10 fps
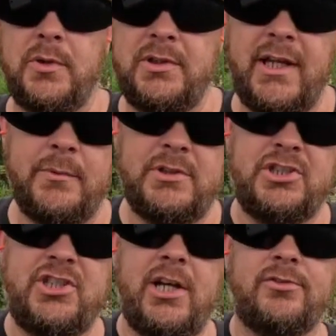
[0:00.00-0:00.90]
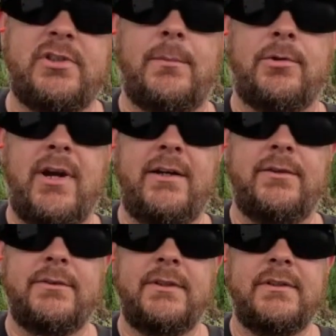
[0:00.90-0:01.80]
and when the shells come
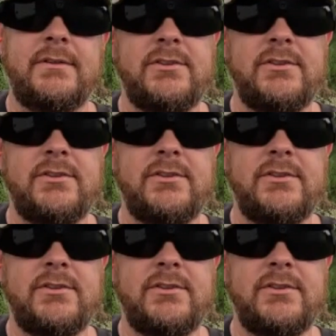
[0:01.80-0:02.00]
around,